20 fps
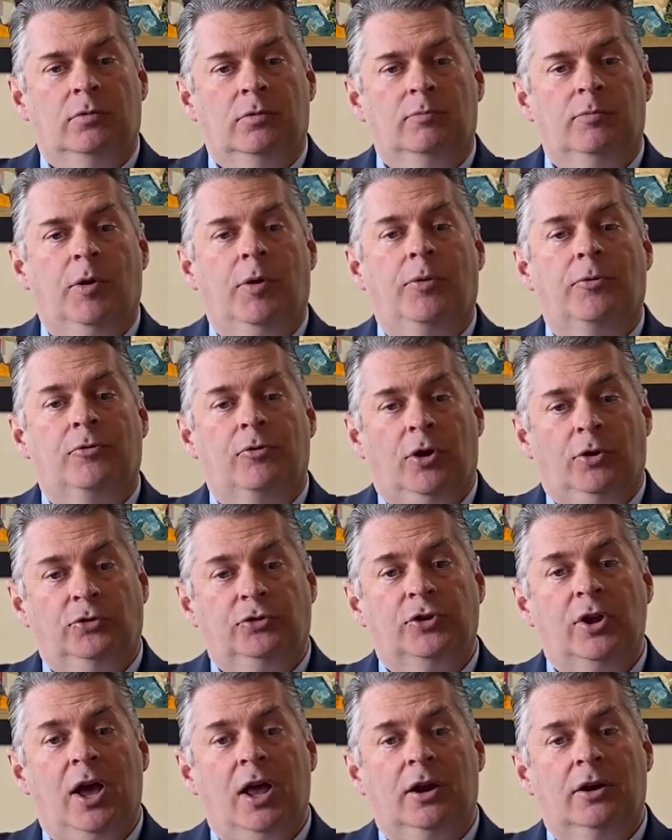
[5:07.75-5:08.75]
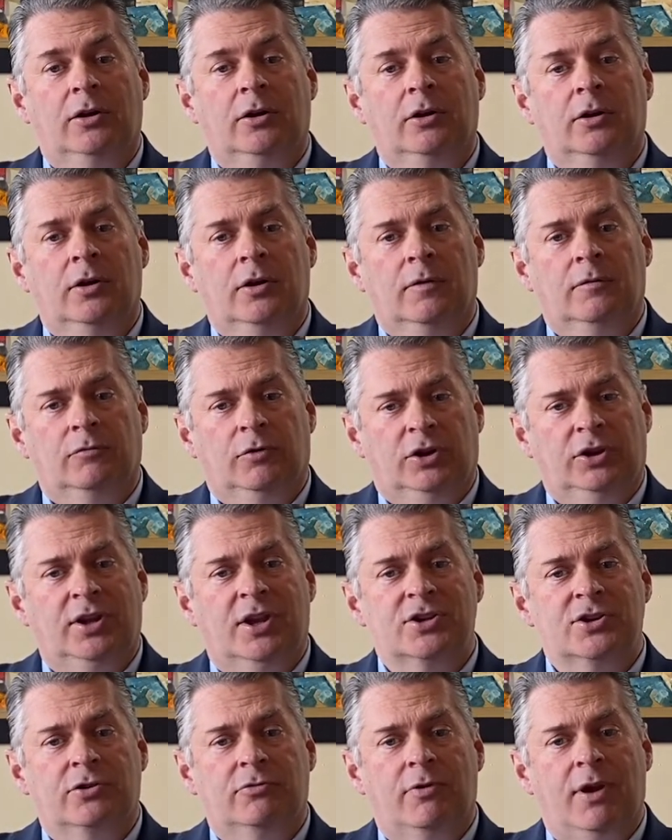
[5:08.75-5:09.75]
both gross dollar
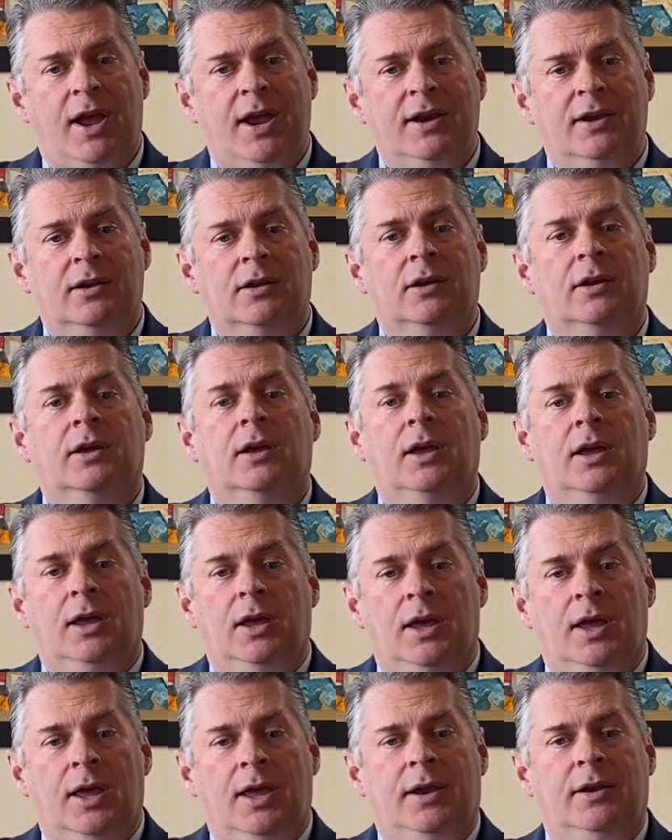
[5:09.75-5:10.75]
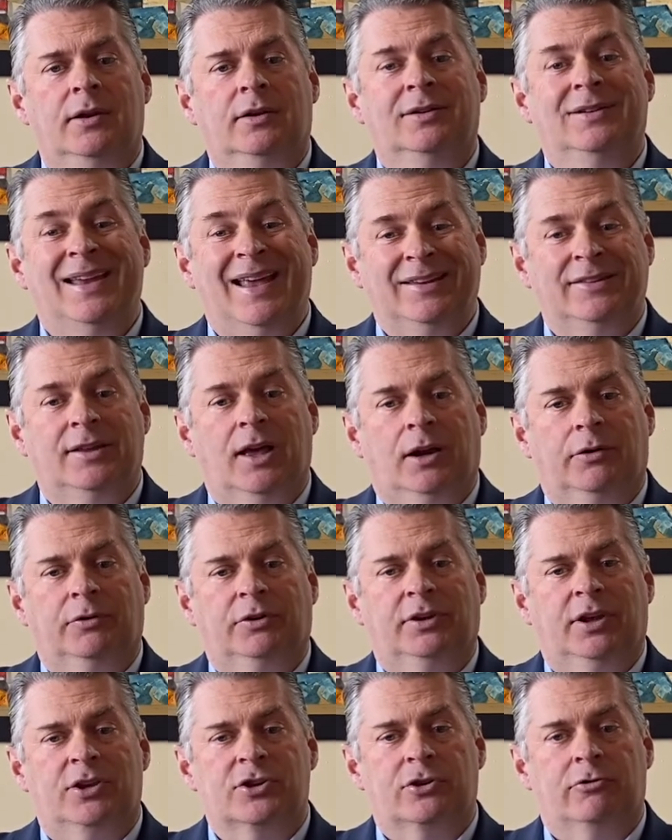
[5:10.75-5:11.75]
retention rate and net dollar
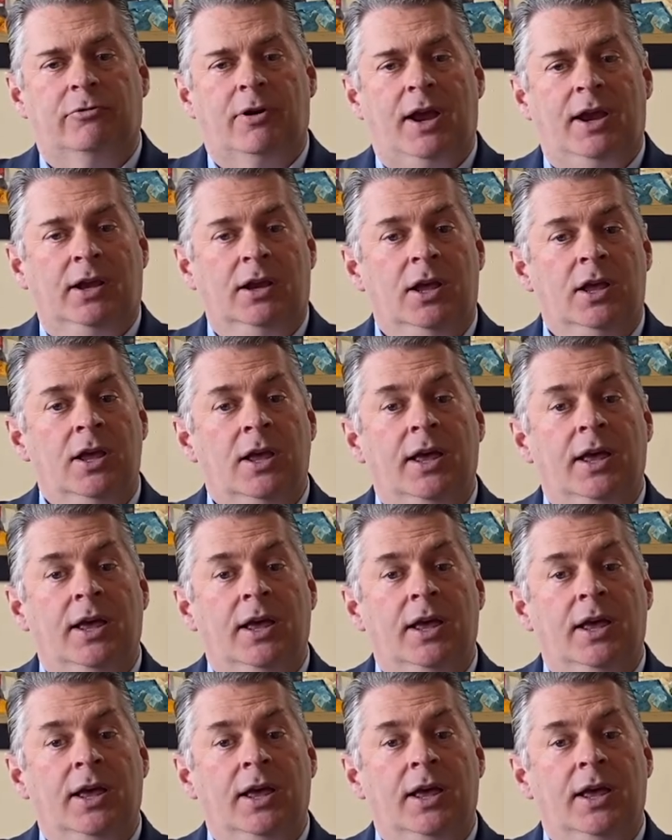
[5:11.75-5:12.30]
retention rate.